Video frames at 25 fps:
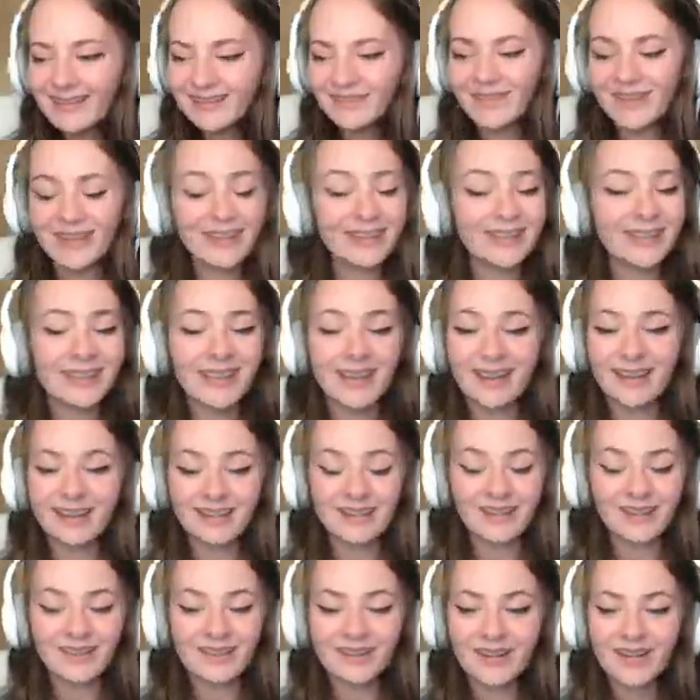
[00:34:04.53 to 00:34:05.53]
But yeah,
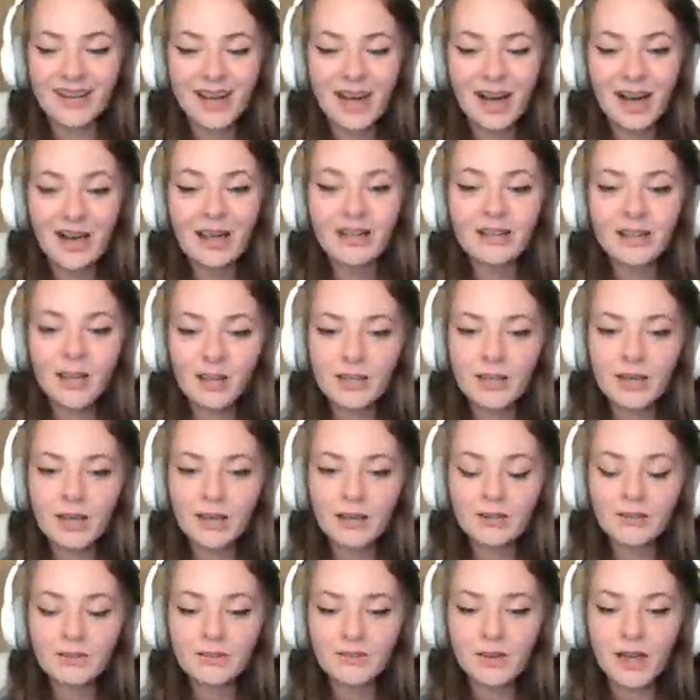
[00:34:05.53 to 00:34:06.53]
no,
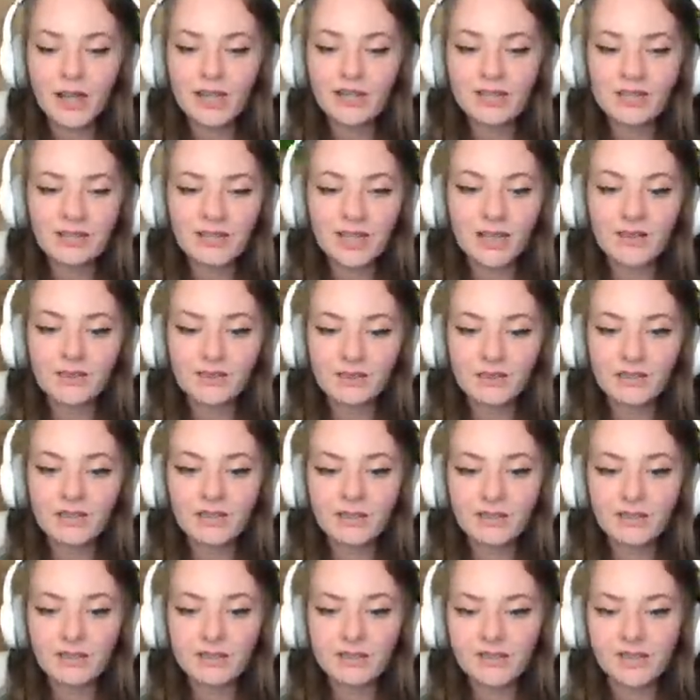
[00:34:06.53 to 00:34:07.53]
I definitely
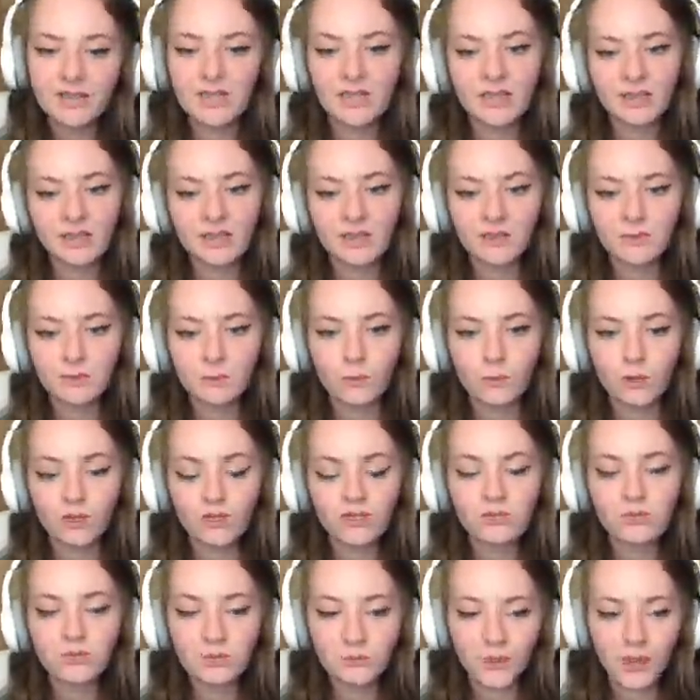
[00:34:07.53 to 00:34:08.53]
could see that if
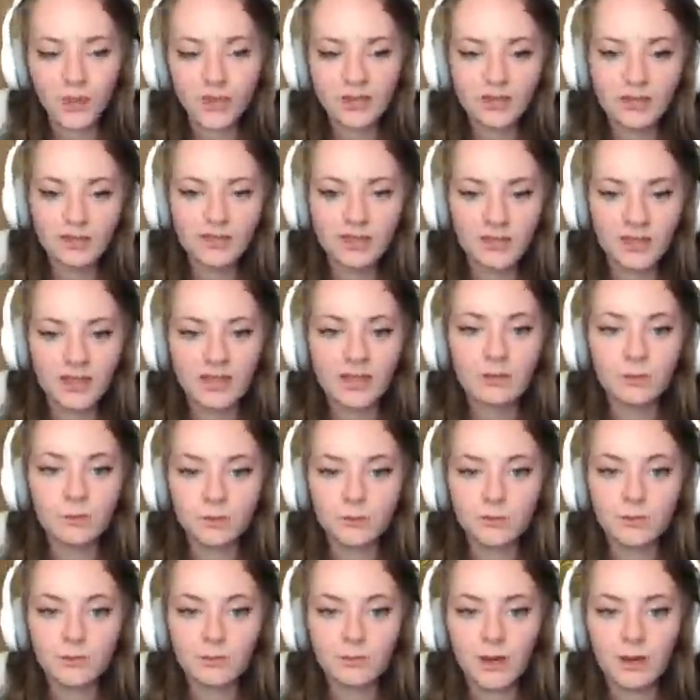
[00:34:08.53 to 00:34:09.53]
wasps made anything, it
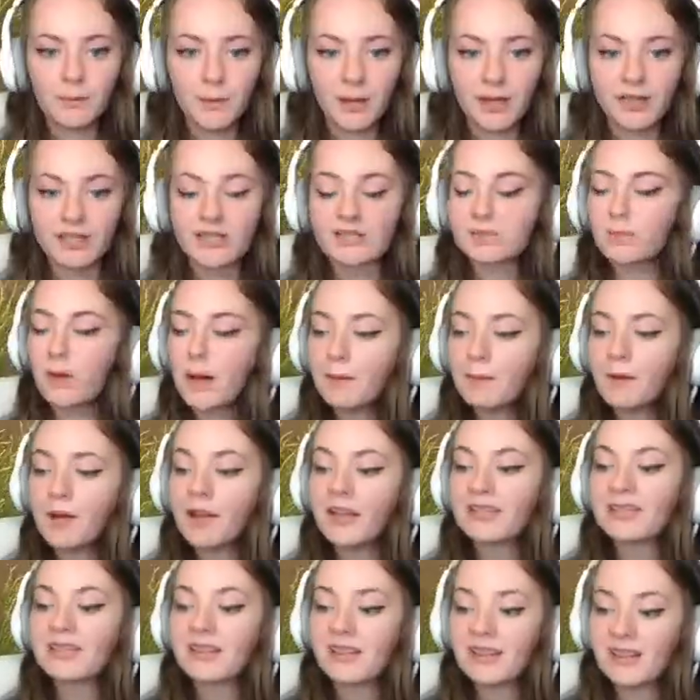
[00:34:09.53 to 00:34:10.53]
would be Marmite, because Marmite
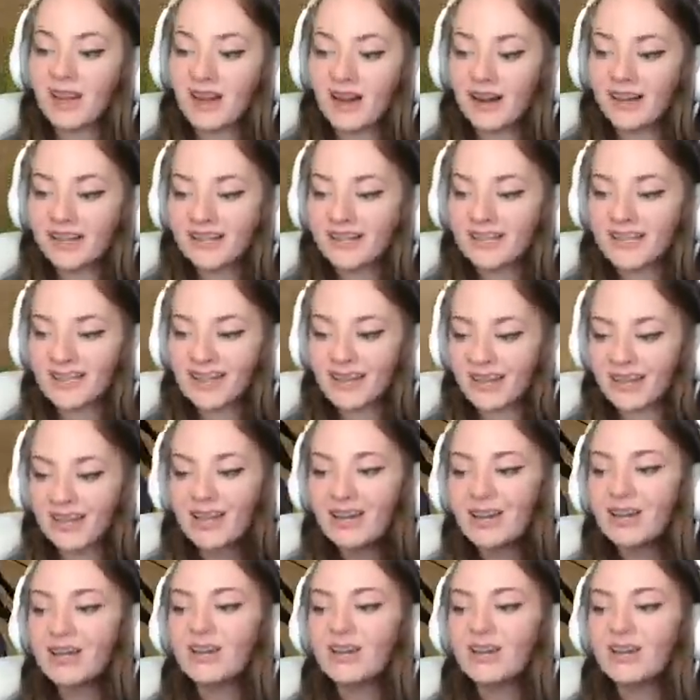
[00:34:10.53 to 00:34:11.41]
is nasty.